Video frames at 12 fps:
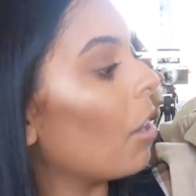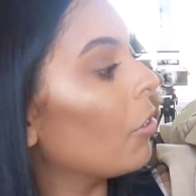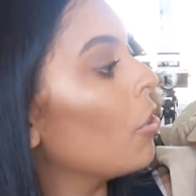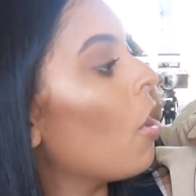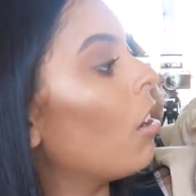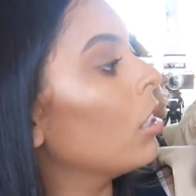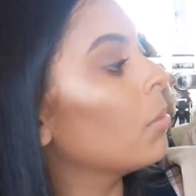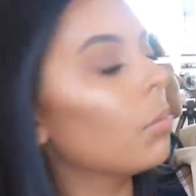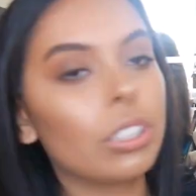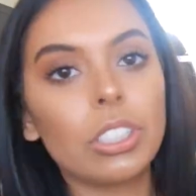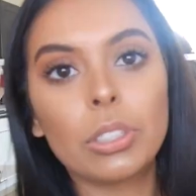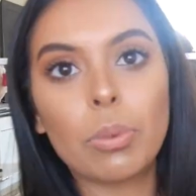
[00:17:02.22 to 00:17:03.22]
amount. Not as
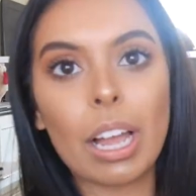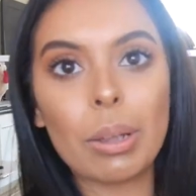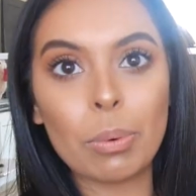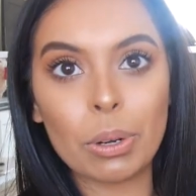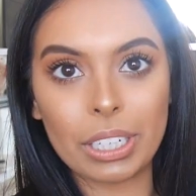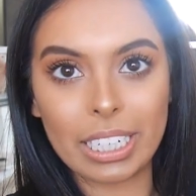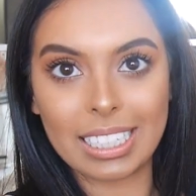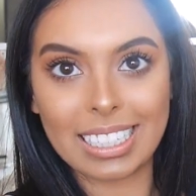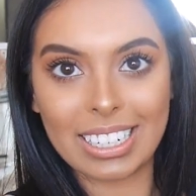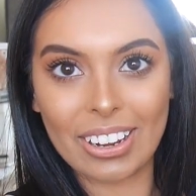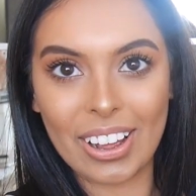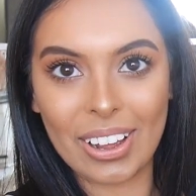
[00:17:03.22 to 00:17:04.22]
much as what I wanted
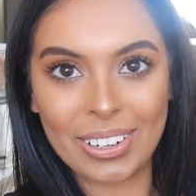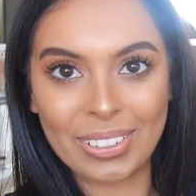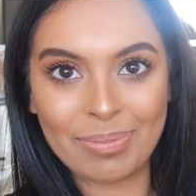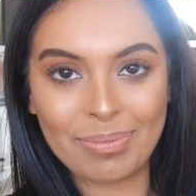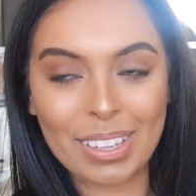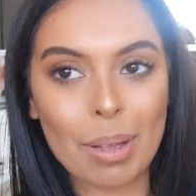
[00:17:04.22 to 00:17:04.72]
to,